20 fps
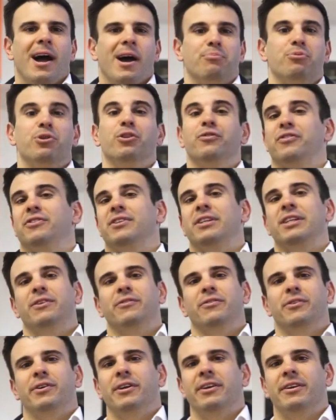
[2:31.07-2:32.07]
proof of
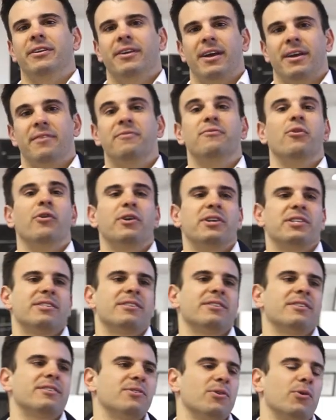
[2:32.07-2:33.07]
delivery
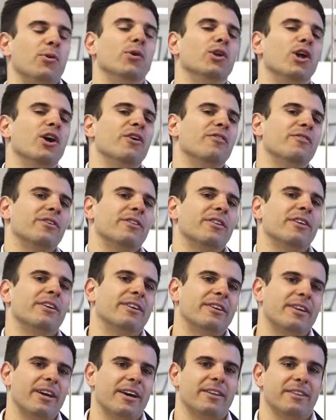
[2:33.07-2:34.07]
invoices all over
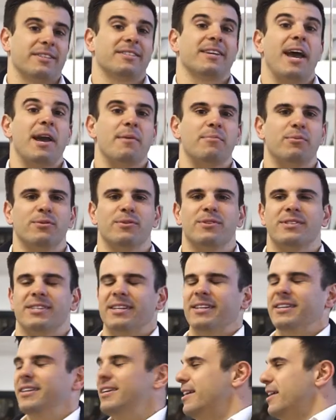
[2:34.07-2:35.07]
the tables,
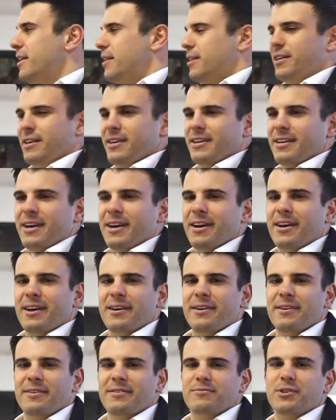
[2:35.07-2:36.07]
and
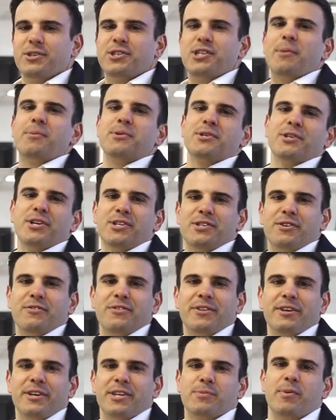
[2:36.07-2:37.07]
the receptionist
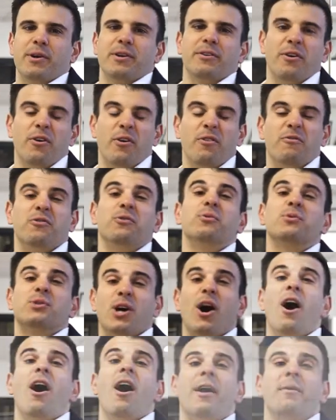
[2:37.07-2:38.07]
over there spent her full
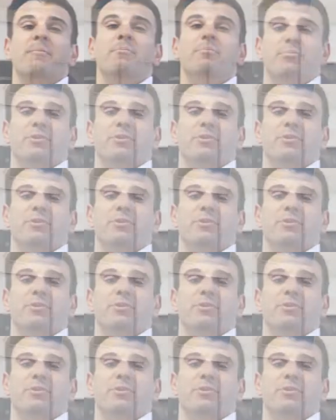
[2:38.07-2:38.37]
time